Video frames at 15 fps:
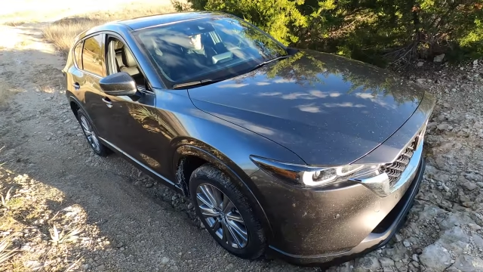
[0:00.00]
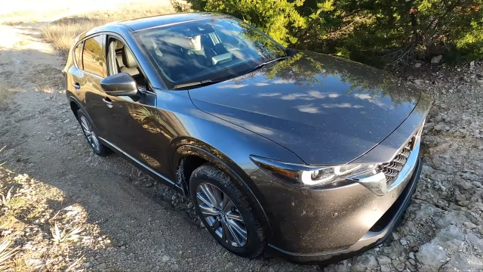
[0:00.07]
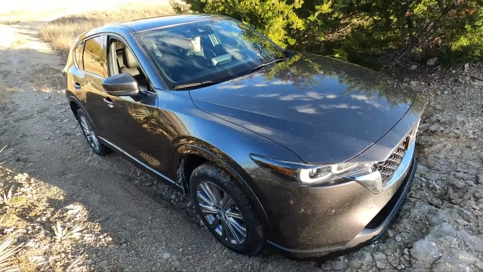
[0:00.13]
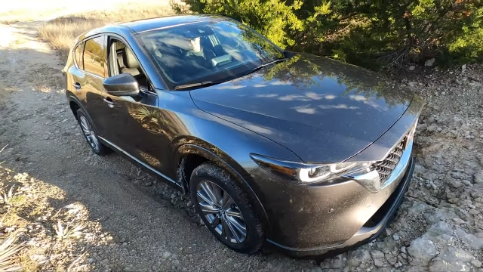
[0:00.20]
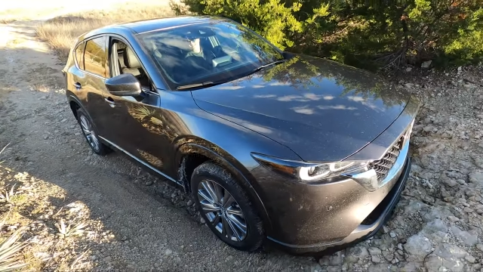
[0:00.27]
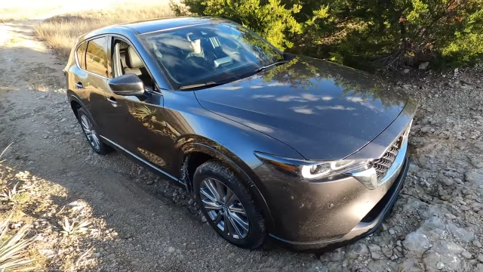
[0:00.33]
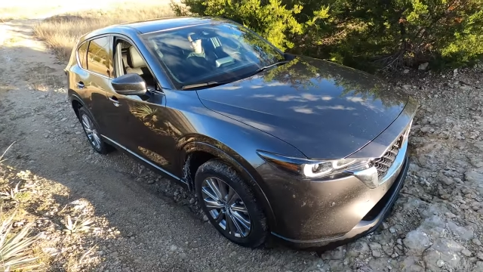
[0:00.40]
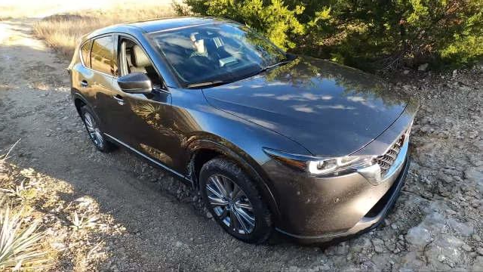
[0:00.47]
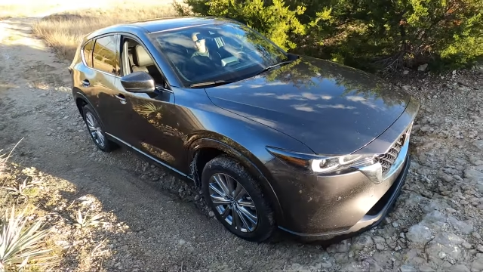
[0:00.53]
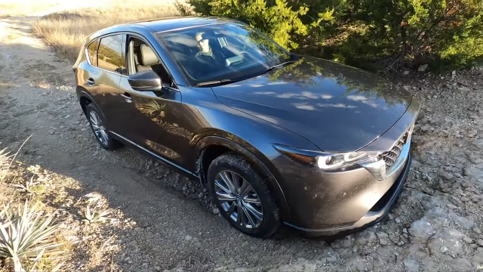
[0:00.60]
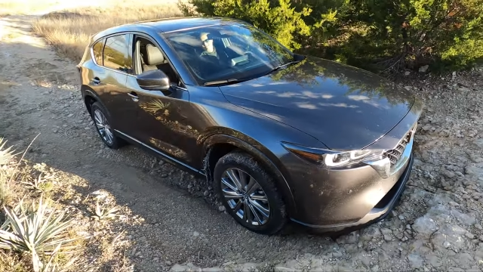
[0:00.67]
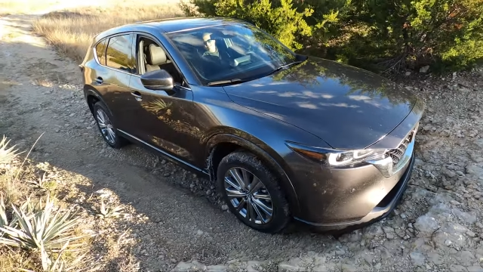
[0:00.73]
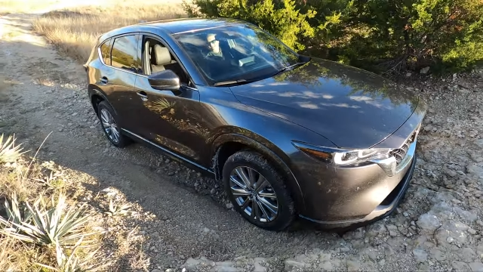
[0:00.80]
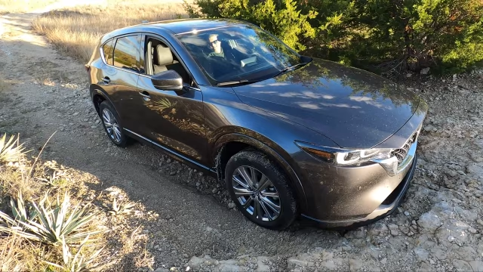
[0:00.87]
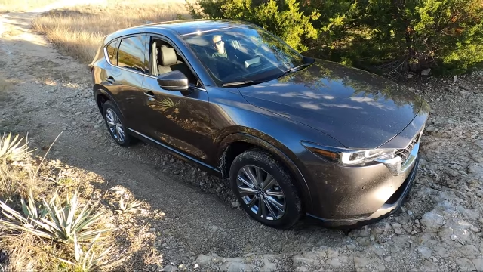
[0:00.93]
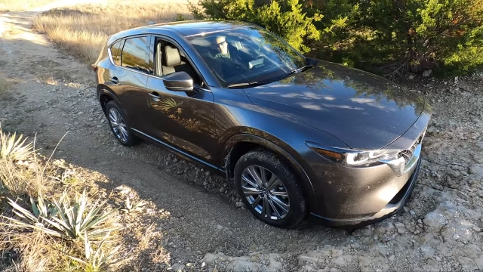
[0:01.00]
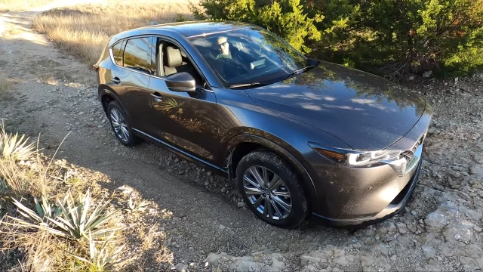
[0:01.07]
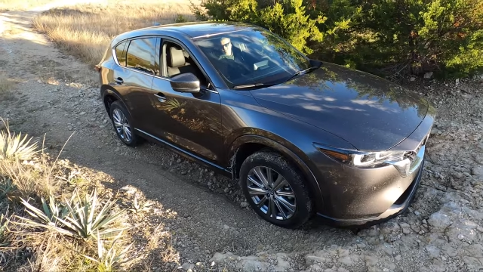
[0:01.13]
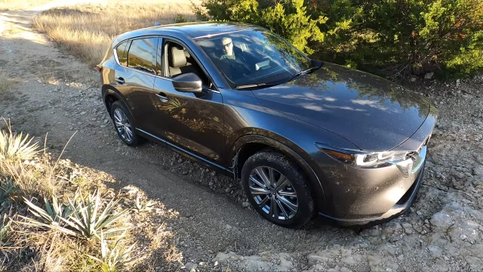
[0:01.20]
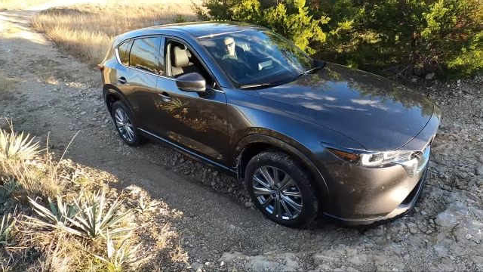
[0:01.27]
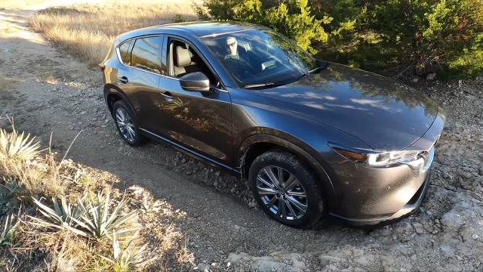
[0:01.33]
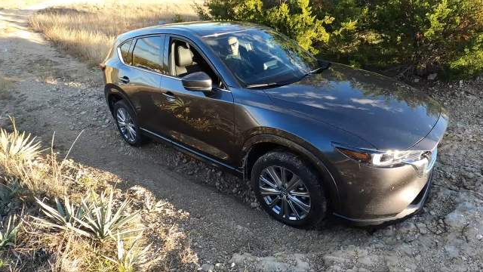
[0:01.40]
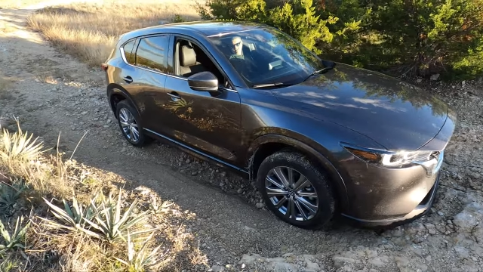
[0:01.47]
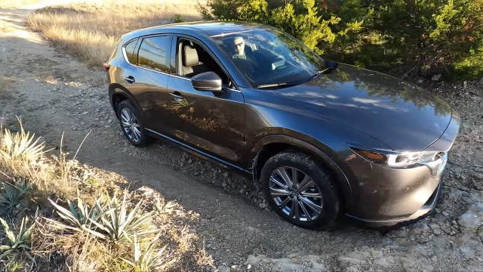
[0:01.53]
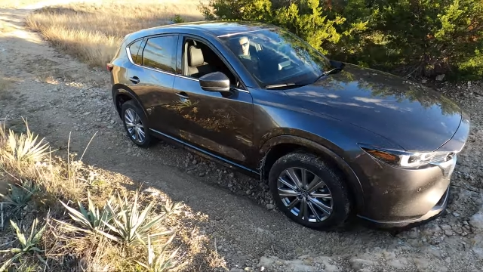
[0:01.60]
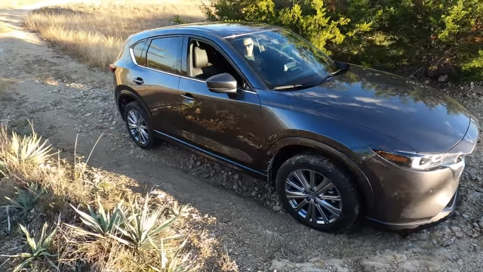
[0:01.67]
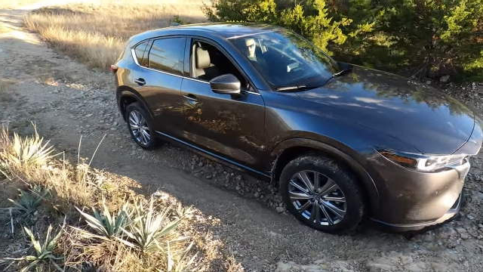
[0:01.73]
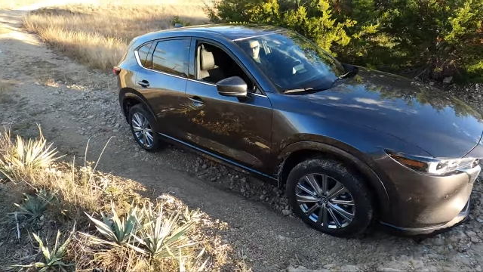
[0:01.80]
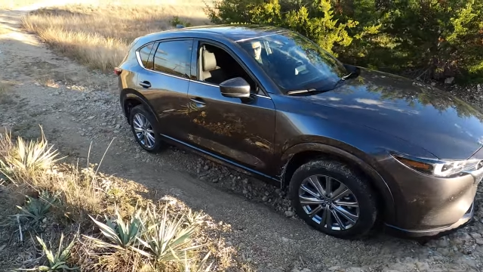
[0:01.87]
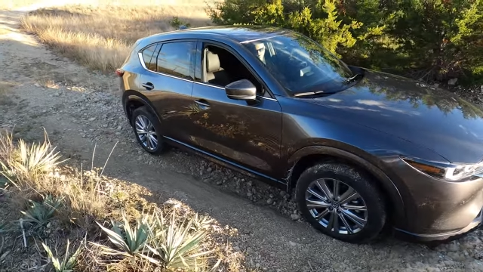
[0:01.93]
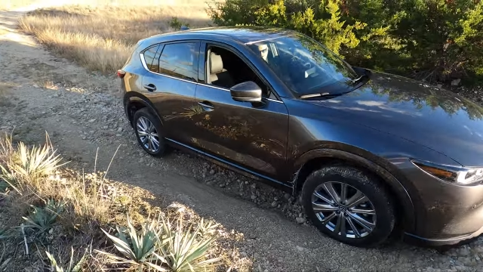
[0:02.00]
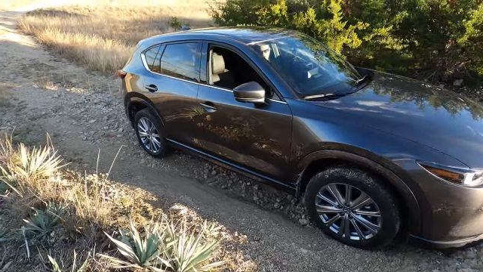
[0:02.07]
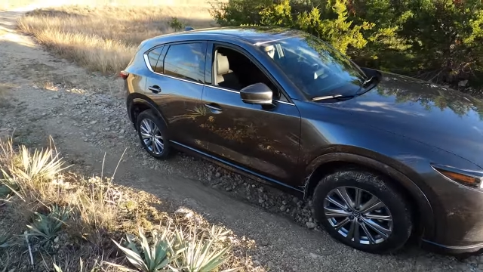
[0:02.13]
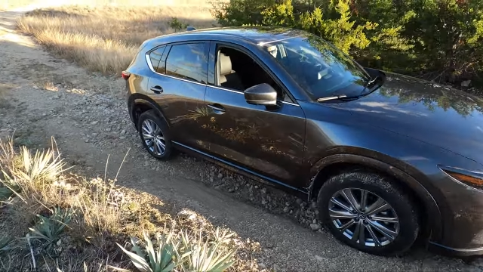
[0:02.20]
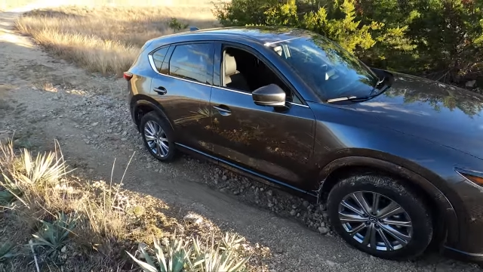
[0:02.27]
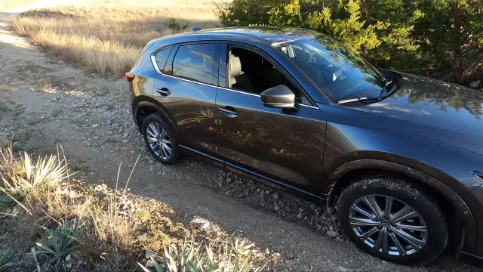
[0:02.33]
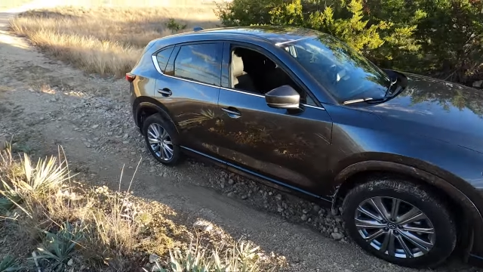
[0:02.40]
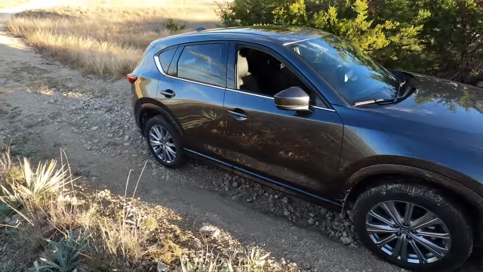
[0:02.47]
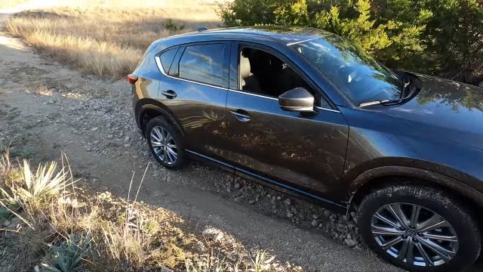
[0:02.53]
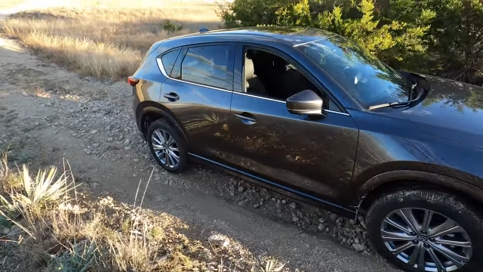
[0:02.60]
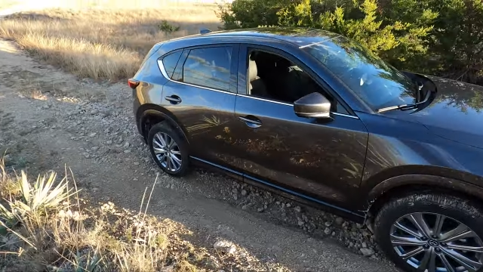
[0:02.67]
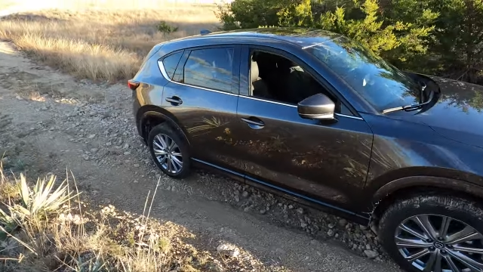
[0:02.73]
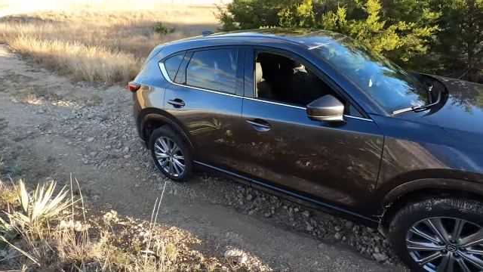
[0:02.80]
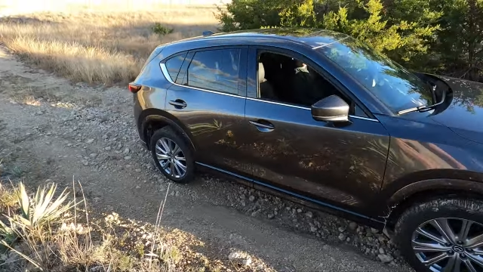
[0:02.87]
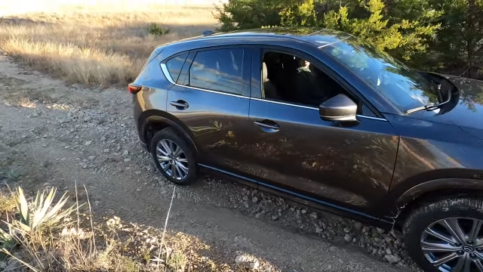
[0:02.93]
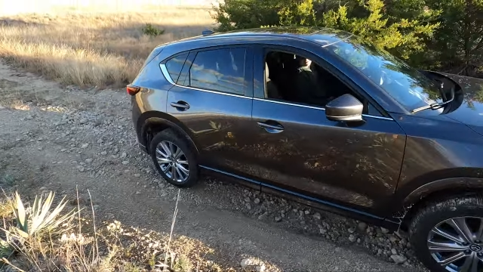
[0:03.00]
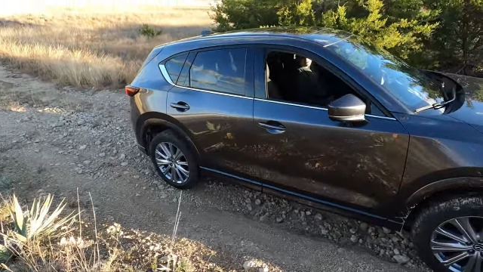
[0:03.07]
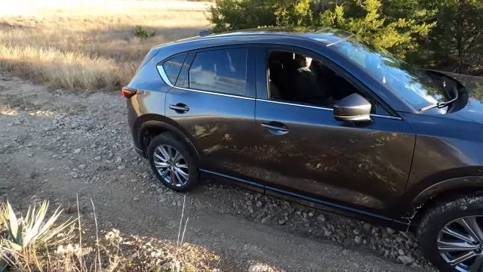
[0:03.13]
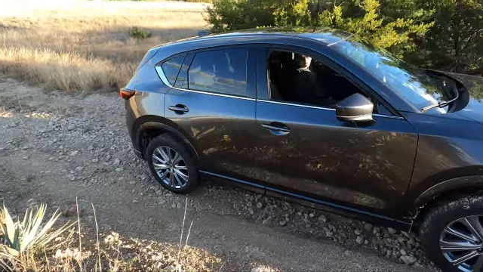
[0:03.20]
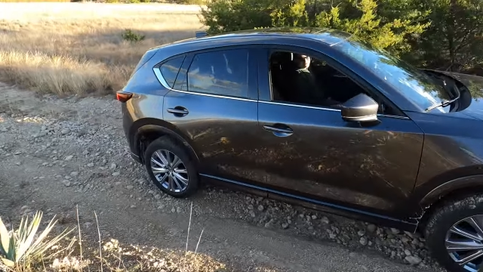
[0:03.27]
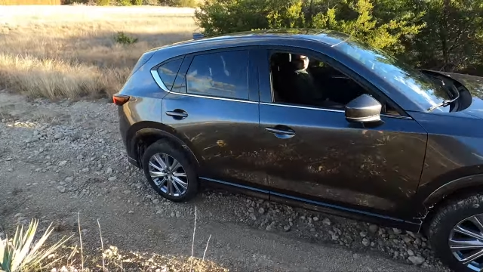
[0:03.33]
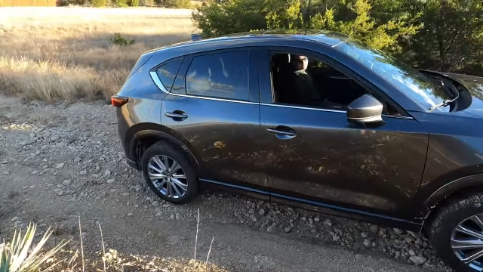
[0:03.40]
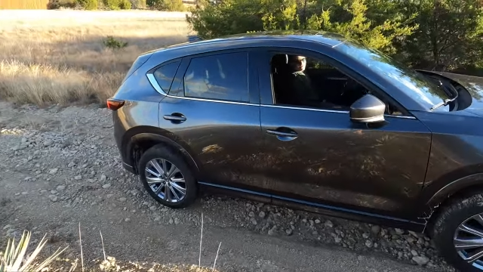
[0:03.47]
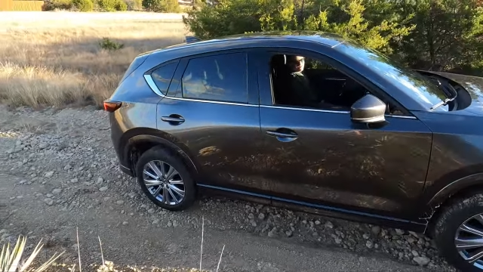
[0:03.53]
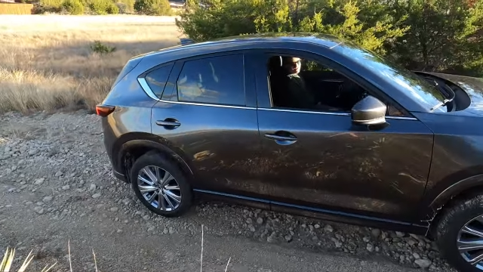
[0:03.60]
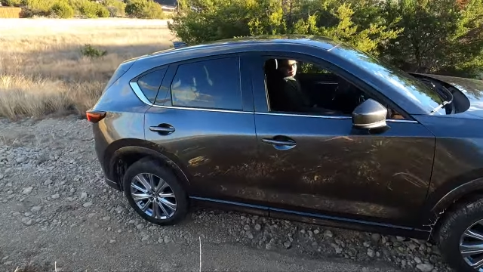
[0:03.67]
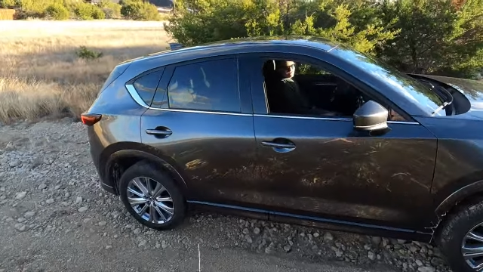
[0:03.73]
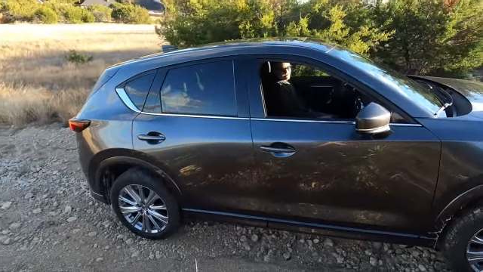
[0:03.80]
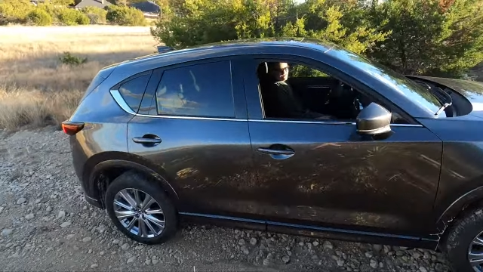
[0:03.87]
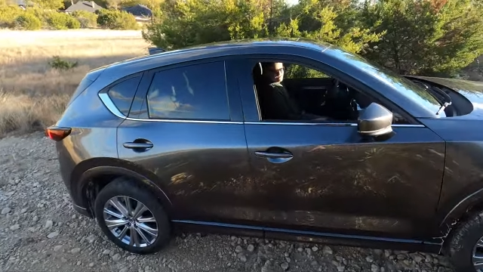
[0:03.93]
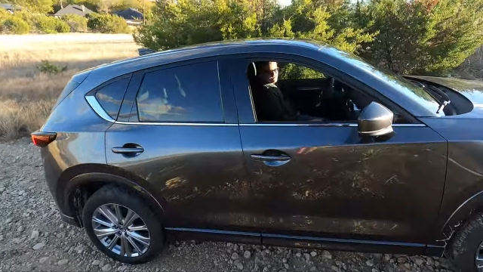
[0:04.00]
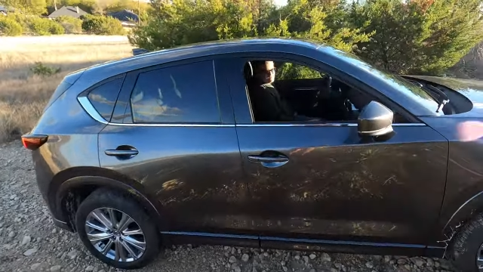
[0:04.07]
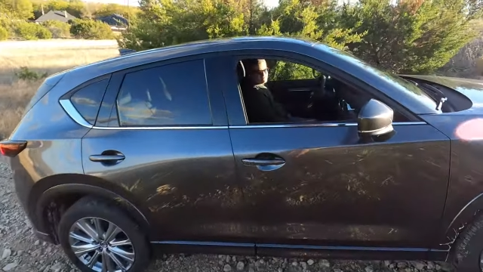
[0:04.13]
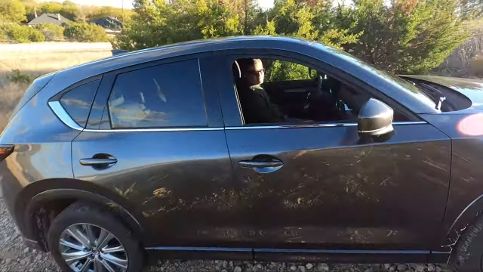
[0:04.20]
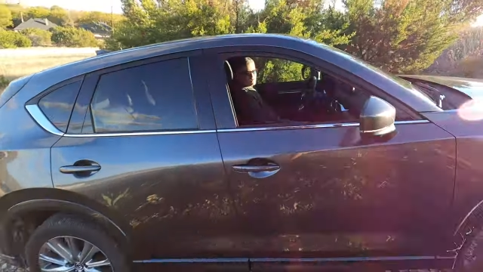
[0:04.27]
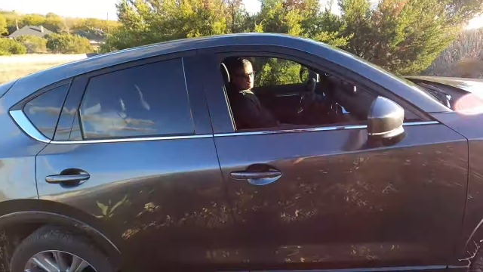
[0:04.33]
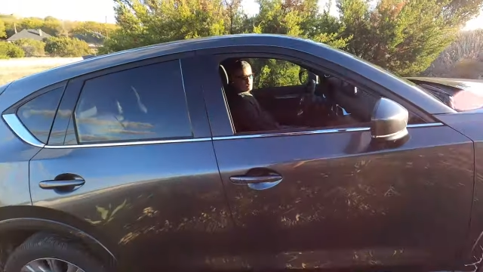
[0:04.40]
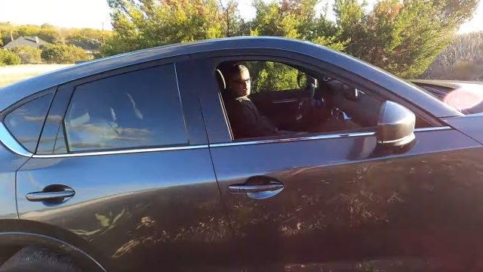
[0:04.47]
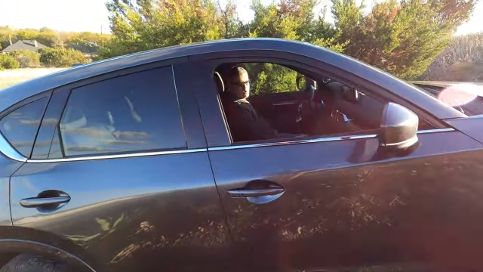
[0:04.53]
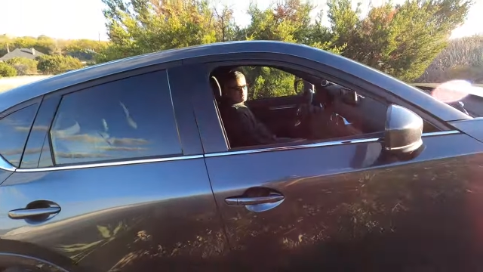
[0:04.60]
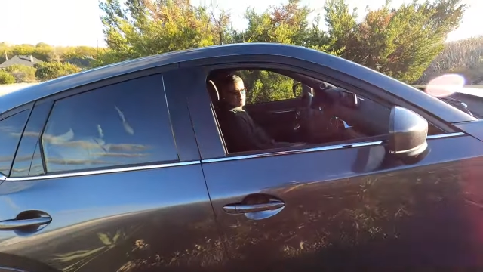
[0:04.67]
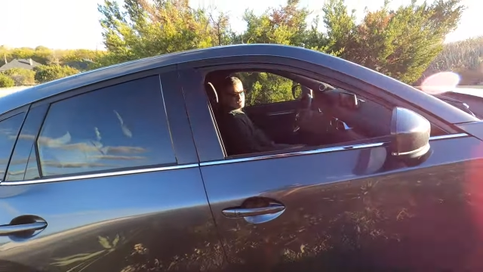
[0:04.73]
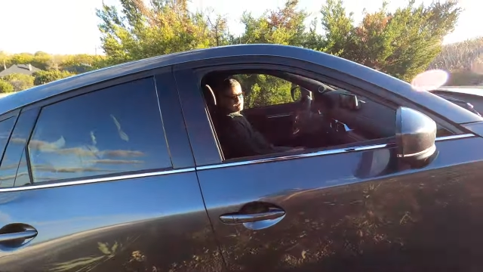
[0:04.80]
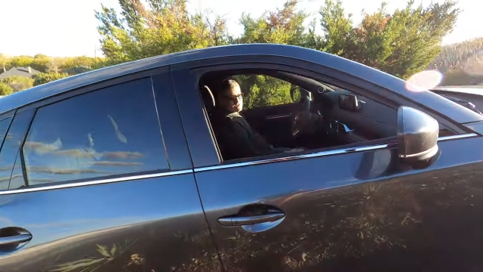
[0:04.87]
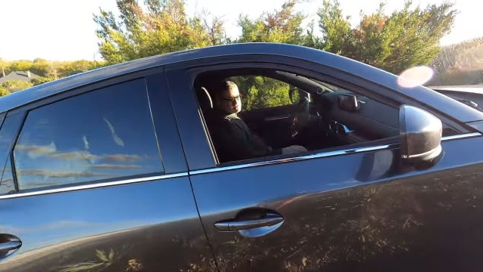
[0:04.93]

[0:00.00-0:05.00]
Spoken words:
(no speaker visible)